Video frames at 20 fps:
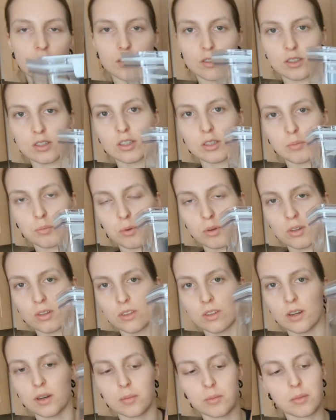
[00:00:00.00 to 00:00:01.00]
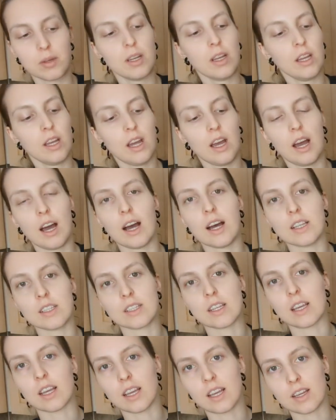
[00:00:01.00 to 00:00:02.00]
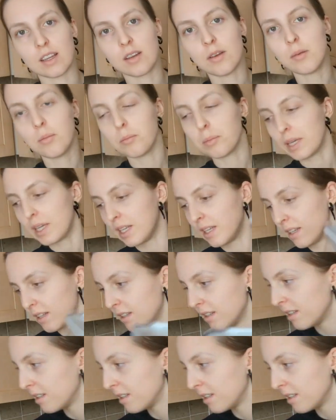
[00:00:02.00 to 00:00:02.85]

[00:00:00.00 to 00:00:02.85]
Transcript: You can just boil them as a bean